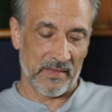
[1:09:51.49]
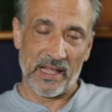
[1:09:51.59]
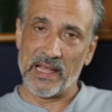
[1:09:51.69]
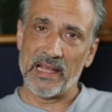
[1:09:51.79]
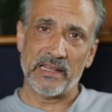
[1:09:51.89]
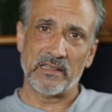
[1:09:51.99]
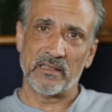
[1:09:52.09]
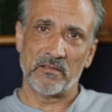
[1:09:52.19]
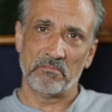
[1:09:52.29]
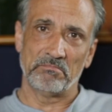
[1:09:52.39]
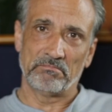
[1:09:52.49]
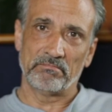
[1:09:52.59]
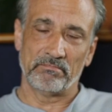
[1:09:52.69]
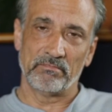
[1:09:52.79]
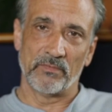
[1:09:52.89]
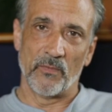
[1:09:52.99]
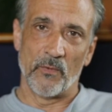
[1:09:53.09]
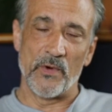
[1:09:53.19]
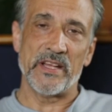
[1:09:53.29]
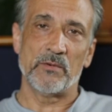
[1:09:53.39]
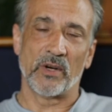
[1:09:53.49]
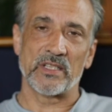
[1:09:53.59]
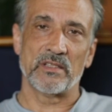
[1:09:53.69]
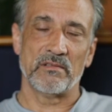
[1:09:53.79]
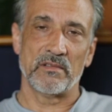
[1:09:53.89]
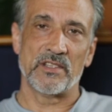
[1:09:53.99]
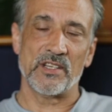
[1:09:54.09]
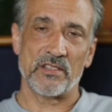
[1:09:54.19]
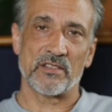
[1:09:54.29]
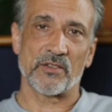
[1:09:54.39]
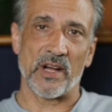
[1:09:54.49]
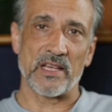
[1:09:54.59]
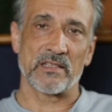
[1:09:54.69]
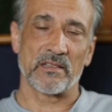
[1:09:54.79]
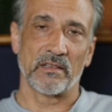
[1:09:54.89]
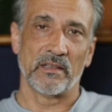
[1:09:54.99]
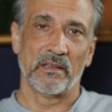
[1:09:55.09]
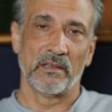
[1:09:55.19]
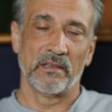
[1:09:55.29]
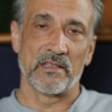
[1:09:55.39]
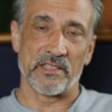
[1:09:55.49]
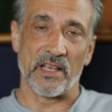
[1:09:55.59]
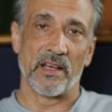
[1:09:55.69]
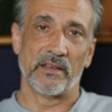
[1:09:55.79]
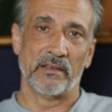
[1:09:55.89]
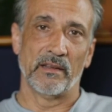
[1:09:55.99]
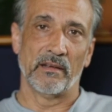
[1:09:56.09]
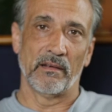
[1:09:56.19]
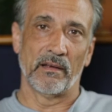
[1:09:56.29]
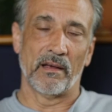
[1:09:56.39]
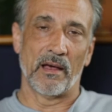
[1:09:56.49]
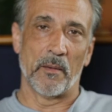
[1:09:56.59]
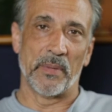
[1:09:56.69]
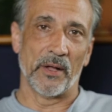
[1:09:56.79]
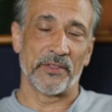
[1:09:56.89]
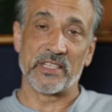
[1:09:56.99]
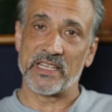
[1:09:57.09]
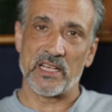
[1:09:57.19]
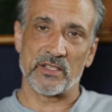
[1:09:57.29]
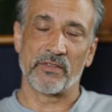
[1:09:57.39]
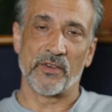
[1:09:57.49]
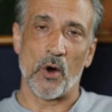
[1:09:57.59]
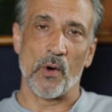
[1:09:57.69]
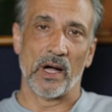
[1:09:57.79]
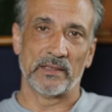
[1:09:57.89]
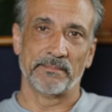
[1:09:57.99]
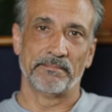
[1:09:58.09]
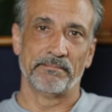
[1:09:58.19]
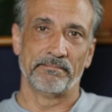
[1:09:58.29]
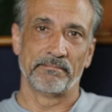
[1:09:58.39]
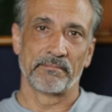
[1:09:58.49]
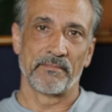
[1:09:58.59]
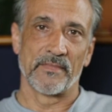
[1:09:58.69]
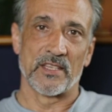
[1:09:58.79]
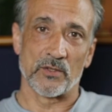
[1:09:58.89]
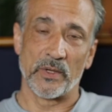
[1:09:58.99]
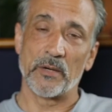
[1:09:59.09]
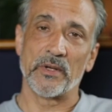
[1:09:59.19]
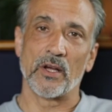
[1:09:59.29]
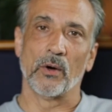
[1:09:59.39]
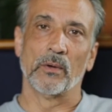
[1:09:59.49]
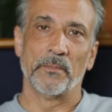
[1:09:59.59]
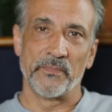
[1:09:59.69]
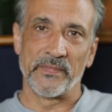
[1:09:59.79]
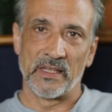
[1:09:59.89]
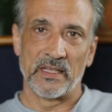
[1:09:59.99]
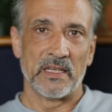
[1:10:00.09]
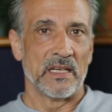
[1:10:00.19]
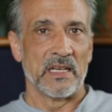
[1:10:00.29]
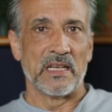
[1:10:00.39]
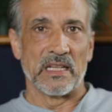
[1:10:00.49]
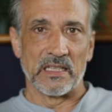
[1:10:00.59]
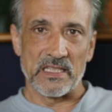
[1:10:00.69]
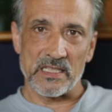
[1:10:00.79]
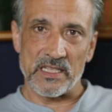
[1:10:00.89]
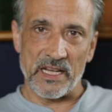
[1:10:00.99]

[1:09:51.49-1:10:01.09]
and read what Jesus Christ said about the days of Noah. So here we go. Listen